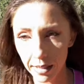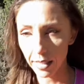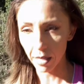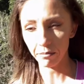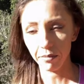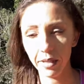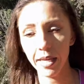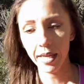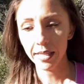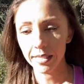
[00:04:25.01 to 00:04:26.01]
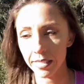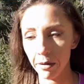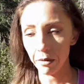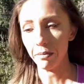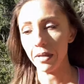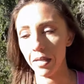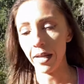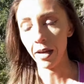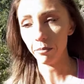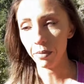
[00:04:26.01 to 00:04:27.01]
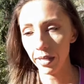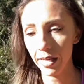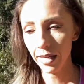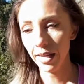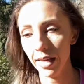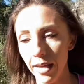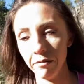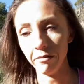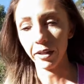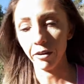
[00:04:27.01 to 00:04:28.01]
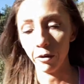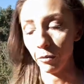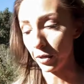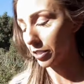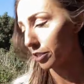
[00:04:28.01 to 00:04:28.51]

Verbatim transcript: come stay with me and help and figure out what